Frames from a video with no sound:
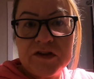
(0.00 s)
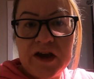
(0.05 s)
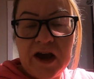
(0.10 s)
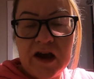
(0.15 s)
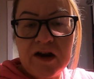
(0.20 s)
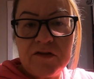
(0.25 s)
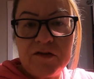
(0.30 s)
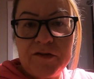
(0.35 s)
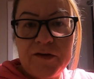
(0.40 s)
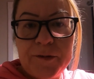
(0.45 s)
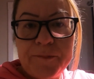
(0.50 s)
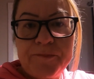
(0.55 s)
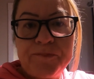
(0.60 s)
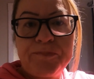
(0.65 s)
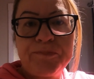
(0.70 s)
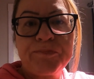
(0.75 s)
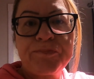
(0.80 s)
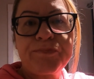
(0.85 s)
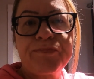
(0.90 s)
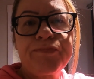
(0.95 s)
caravan.
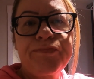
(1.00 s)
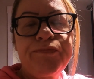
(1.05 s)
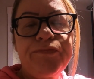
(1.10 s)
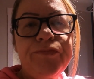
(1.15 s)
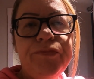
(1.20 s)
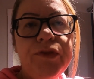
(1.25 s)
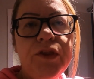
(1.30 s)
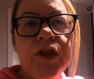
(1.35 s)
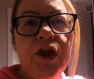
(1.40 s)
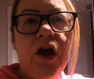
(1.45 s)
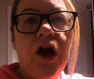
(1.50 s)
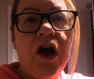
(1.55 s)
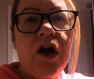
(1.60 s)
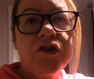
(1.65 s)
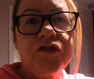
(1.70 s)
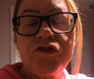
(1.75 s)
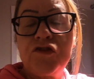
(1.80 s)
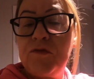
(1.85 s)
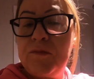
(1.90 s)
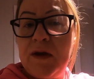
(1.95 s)

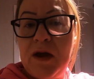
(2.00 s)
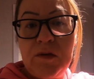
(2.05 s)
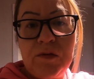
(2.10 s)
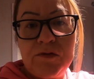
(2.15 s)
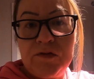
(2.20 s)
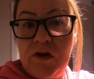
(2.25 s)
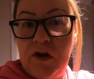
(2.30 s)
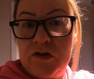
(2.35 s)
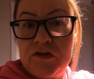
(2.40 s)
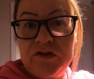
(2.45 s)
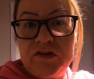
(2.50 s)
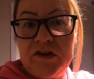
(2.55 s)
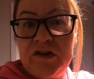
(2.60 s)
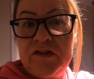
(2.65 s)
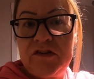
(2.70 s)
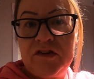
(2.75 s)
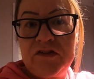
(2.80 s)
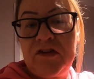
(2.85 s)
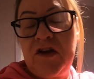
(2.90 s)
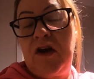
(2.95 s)
Somehow we've lost
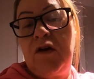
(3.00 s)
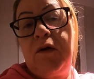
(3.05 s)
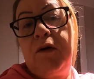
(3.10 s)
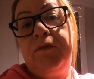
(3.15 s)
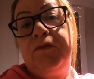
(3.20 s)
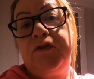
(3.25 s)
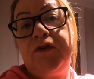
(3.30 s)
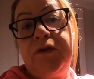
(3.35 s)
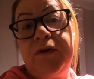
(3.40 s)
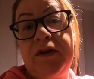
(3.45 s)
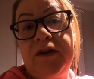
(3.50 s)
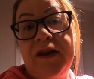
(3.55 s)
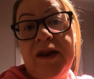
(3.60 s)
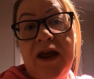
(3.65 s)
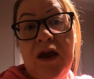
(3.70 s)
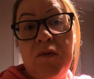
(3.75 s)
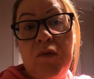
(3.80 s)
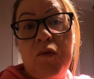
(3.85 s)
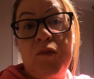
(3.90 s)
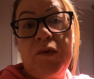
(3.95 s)
it, so I'm doing it
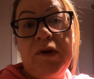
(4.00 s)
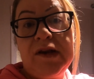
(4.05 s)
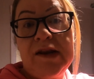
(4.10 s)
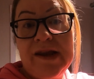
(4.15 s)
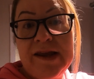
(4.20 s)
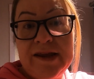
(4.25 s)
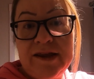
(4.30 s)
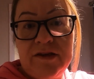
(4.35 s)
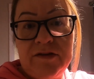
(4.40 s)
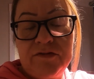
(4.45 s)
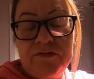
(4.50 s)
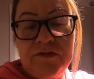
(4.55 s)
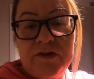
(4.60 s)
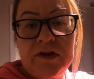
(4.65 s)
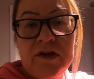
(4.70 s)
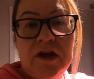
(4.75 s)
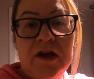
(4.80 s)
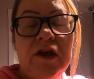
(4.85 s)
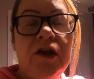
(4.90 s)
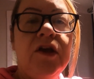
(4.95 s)
now when we leave.
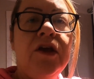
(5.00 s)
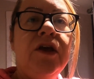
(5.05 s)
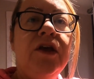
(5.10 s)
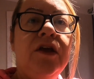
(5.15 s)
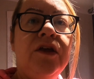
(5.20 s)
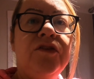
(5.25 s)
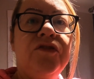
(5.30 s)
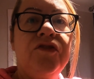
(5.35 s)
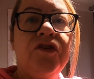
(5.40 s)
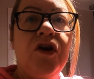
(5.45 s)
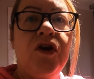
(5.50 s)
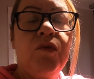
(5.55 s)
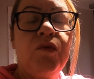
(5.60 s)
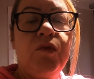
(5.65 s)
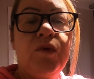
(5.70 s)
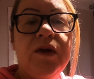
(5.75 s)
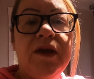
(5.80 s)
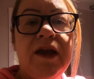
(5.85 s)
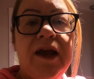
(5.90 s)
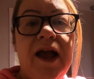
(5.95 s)
So
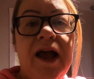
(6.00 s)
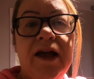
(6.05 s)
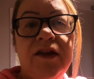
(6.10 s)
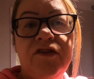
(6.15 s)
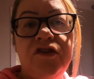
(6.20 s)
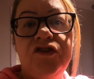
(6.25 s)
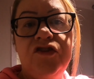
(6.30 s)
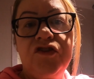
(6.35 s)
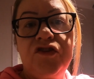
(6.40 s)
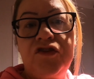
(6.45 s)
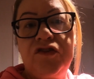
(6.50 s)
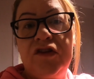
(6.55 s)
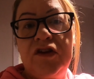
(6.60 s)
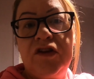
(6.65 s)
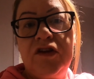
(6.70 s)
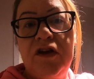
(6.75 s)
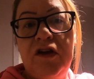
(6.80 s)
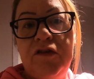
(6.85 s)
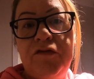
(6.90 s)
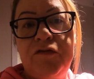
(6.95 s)
we had just
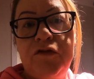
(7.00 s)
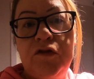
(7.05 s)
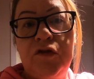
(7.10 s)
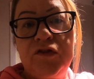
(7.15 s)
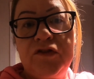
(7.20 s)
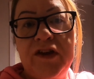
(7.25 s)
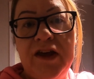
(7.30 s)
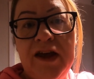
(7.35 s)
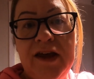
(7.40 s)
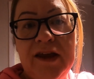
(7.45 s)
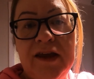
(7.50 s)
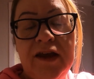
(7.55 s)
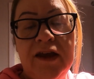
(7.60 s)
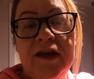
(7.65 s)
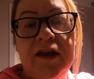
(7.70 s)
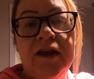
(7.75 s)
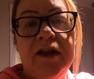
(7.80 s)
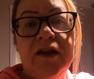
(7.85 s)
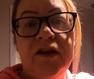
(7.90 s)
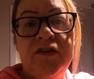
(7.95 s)
a, a four-day
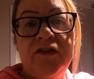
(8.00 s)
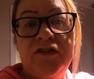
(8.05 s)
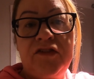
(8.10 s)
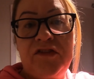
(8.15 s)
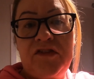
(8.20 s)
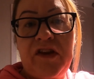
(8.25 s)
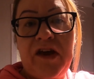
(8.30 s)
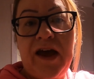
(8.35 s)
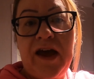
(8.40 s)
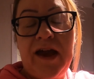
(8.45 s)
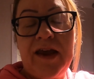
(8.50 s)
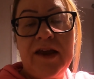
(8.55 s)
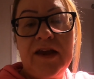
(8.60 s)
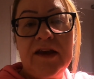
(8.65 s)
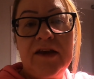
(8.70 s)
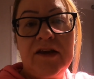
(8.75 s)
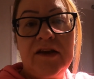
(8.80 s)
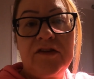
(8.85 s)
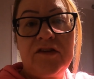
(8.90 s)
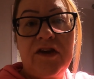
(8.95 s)
stay
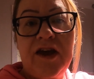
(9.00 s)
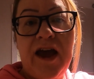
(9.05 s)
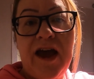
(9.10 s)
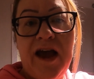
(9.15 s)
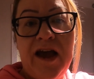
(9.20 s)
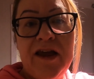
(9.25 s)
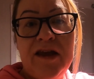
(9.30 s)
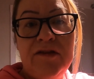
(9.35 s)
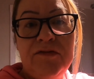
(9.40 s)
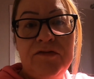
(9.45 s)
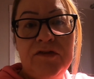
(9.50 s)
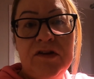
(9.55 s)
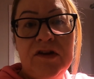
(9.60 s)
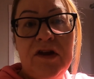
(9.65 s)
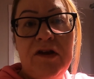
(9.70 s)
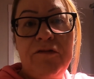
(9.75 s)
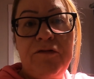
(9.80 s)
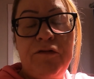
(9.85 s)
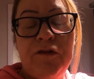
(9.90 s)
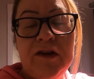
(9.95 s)
at
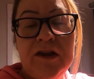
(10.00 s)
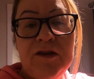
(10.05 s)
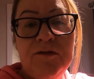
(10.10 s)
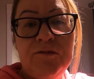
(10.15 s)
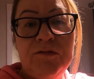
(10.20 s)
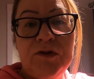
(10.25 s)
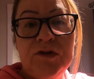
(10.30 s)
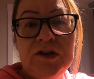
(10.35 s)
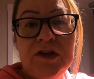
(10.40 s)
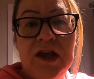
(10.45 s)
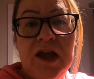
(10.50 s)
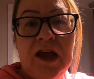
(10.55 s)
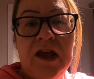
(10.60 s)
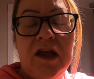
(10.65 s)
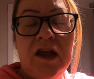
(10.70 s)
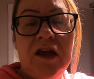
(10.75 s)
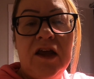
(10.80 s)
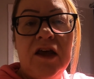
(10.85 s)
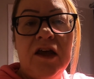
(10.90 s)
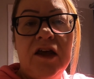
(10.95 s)
Haven at Fleetwood,
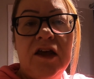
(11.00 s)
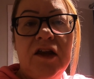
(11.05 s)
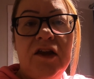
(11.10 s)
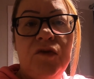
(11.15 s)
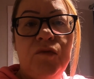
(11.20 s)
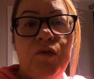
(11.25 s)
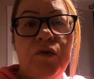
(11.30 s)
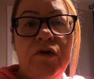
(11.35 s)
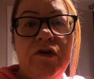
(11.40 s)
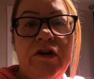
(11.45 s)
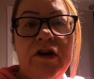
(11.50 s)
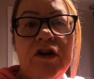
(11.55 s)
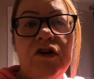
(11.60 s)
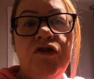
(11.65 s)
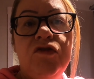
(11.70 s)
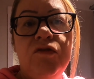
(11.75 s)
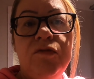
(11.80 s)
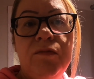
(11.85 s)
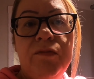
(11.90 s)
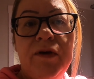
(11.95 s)
and we're
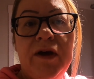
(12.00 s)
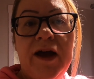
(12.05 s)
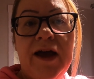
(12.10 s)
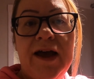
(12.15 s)
in number